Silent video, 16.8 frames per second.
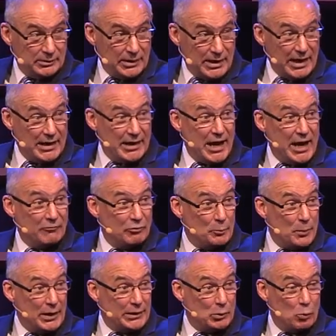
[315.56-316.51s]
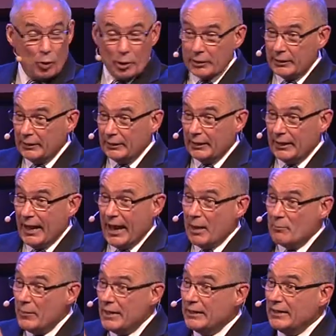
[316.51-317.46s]
and everybody working at
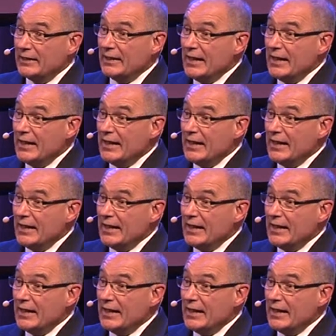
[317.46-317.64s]
making